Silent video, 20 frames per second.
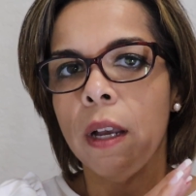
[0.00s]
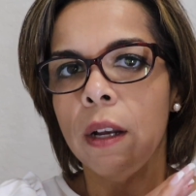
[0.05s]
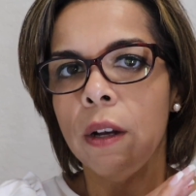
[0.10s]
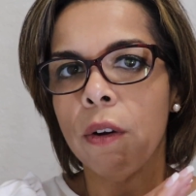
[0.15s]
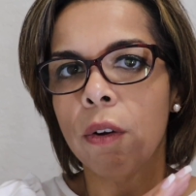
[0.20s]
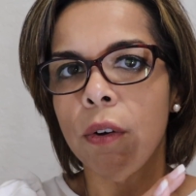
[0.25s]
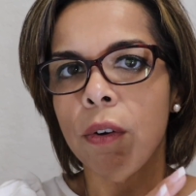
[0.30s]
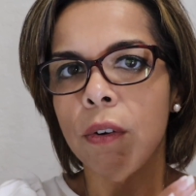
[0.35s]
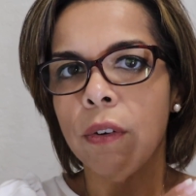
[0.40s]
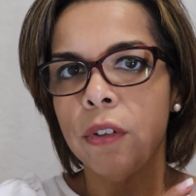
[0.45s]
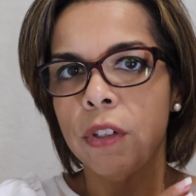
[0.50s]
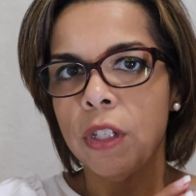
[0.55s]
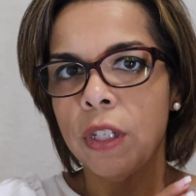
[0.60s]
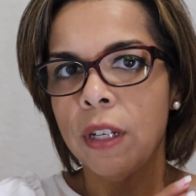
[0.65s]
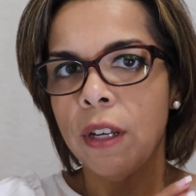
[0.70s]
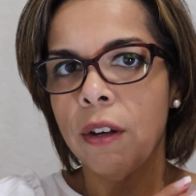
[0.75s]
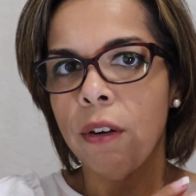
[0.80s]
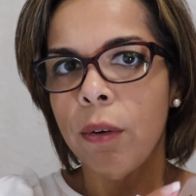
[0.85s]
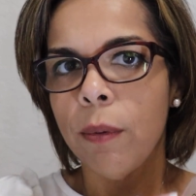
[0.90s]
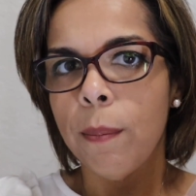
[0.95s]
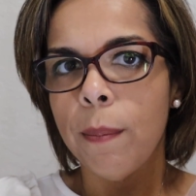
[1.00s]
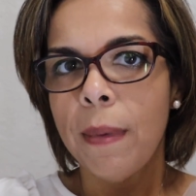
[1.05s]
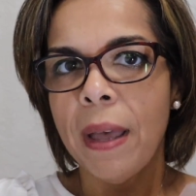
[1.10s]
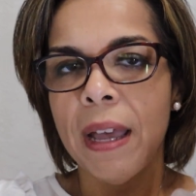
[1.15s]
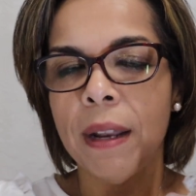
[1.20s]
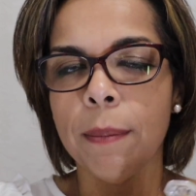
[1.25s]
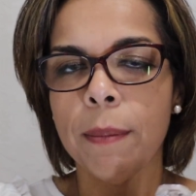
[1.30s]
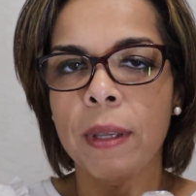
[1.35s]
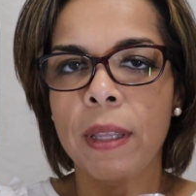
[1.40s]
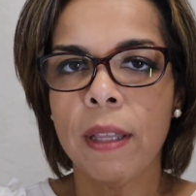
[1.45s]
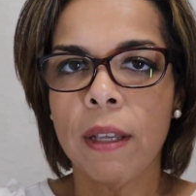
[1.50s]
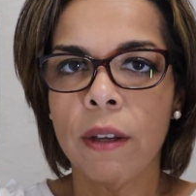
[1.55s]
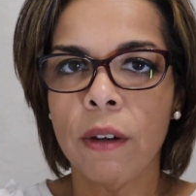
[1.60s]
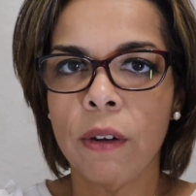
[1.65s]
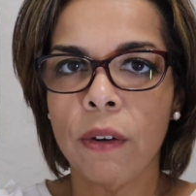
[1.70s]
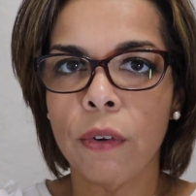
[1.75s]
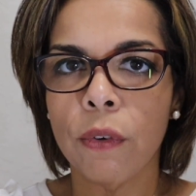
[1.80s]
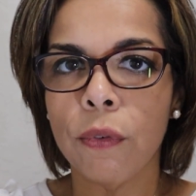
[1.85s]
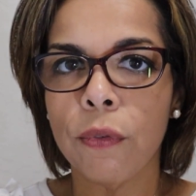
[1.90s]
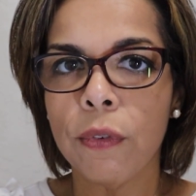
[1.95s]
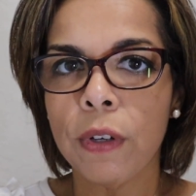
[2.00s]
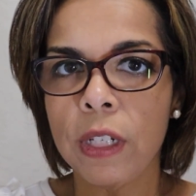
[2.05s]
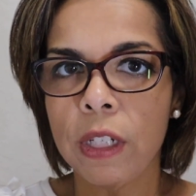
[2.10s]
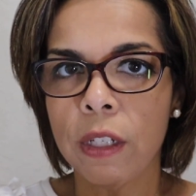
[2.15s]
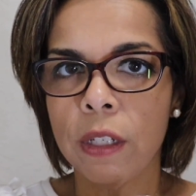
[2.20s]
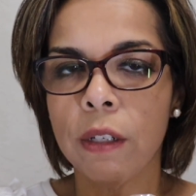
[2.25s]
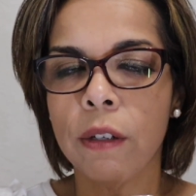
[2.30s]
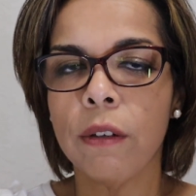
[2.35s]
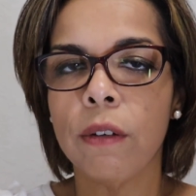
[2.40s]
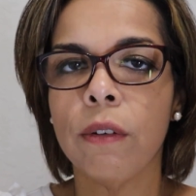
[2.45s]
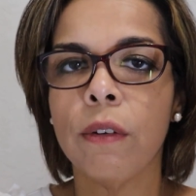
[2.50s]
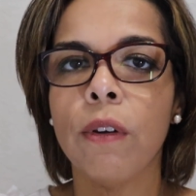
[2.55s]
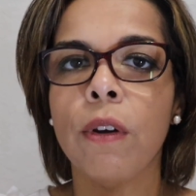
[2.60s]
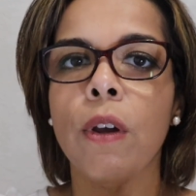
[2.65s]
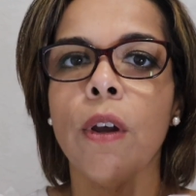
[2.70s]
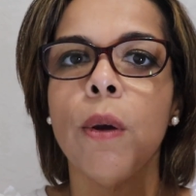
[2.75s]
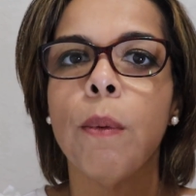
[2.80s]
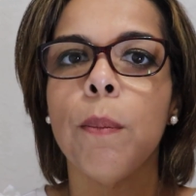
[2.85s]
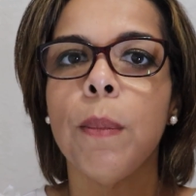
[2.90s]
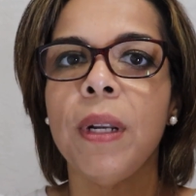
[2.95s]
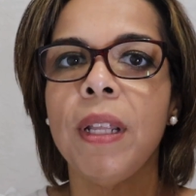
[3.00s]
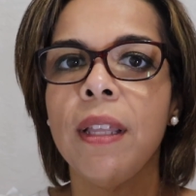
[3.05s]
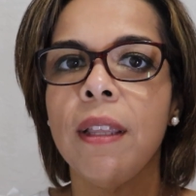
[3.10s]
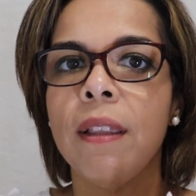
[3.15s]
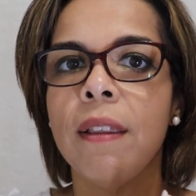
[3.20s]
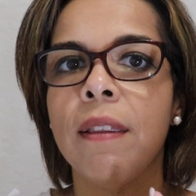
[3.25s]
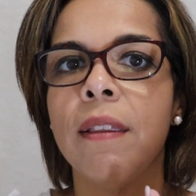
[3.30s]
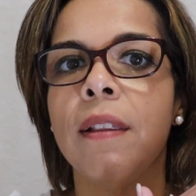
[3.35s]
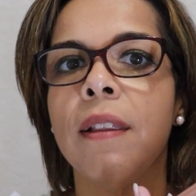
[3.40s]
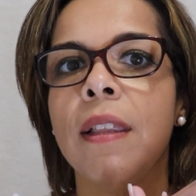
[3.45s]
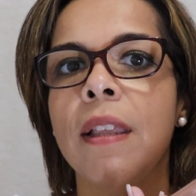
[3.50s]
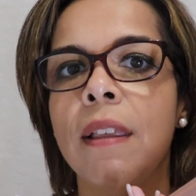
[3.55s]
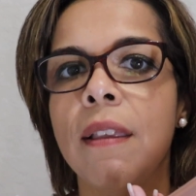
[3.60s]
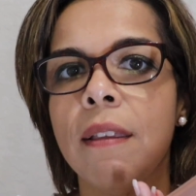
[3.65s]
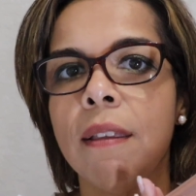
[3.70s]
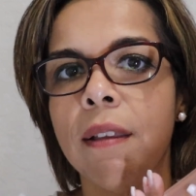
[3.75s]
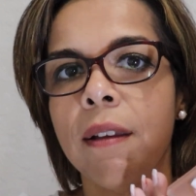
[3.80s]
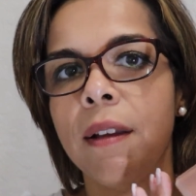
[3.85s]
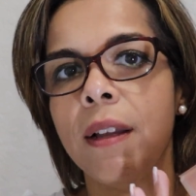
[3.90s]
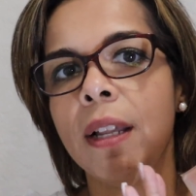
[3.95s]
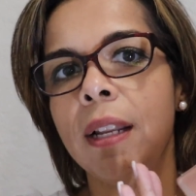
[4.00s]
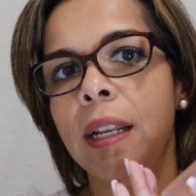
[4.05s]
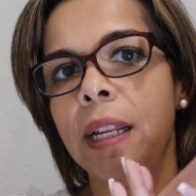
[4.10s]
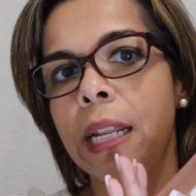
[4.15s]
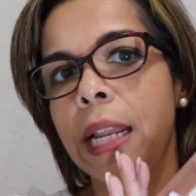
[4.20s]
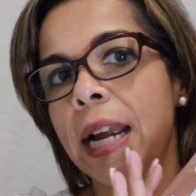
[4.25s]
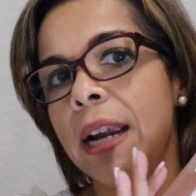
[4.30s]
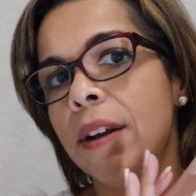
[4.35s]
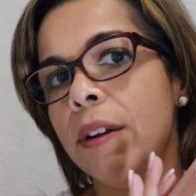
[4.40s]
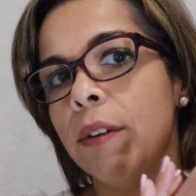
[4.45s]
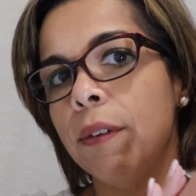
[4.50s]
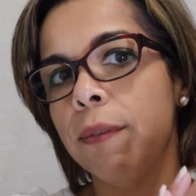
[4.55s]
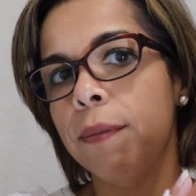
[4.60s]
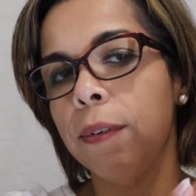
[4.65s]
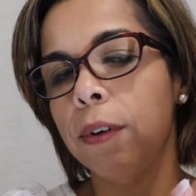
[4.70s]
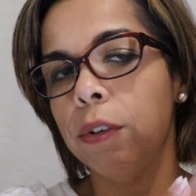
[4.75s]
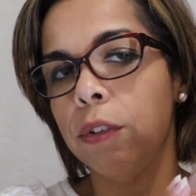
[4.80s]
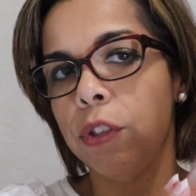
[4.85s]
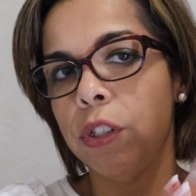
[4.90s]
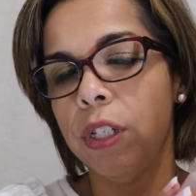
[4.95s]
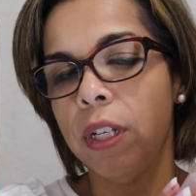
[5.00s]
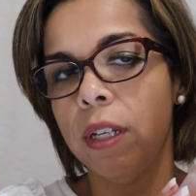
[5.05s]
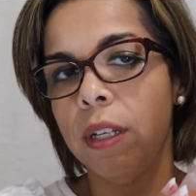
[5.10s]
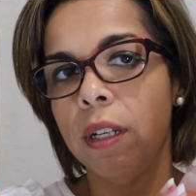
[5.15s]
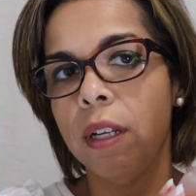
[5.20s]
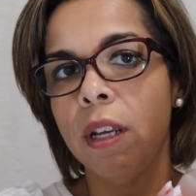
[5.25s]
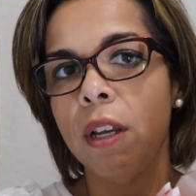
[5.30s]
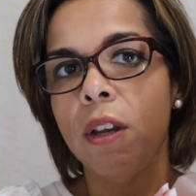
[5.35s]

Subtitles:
Coco Chanel Mademoiselle Original, but this is a lighter version.